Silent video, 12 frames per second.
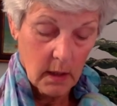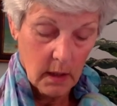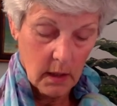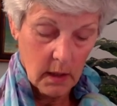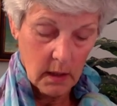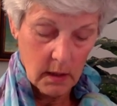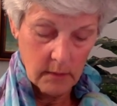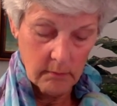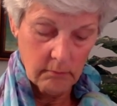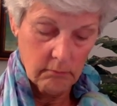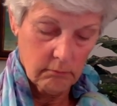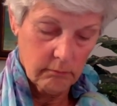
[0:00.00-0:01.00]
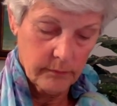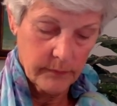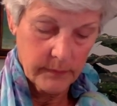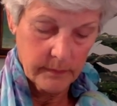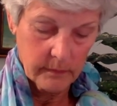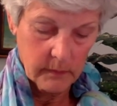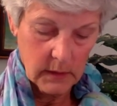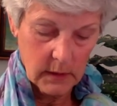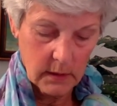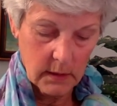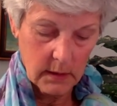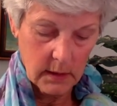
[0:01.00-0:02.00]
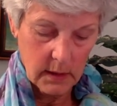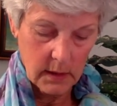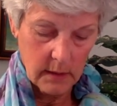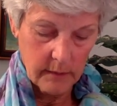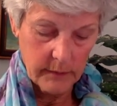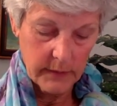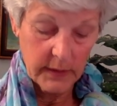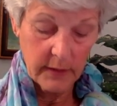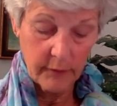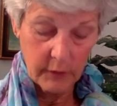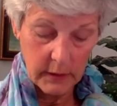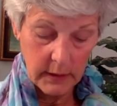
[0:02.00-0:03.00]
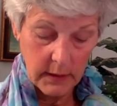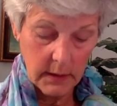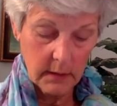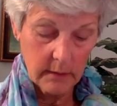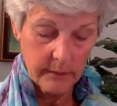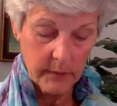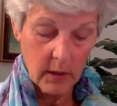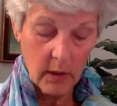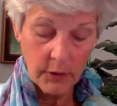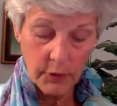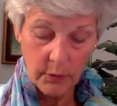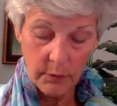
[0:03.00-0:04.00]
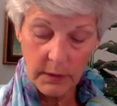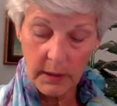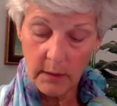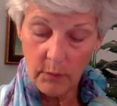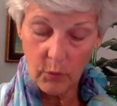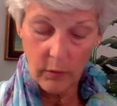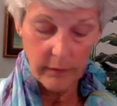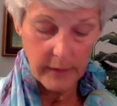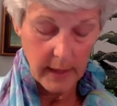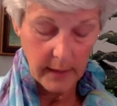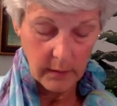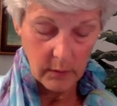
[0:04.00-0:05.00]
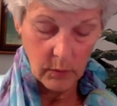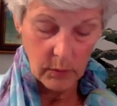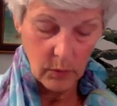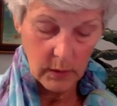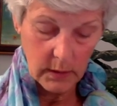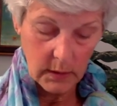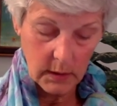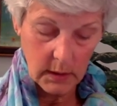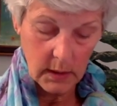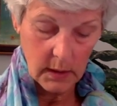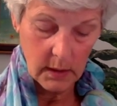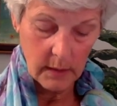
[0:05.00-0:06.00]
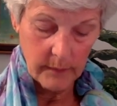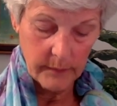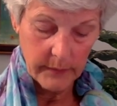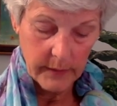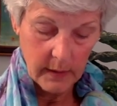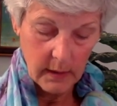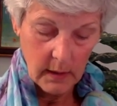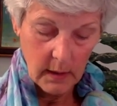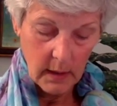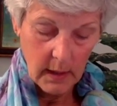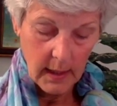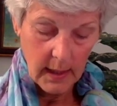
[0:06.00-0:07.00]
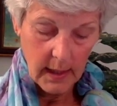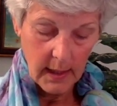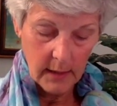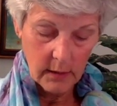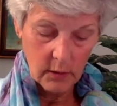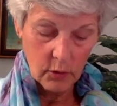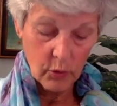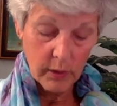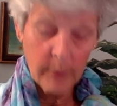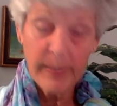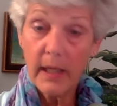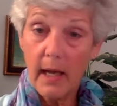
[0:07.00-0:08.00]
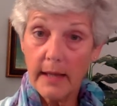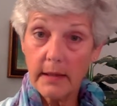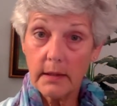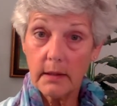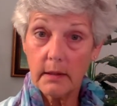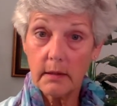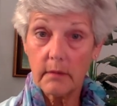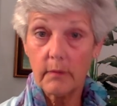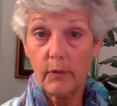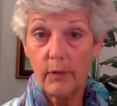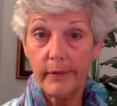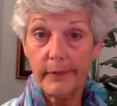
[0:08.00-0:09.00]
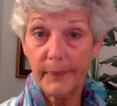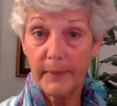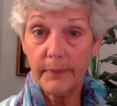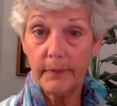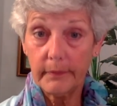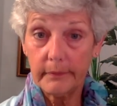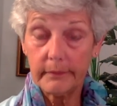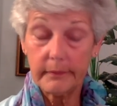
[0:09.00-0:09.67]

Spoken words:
Let's see, syphilis, also seeing more of that than we once did. And trichomoniasis, or as people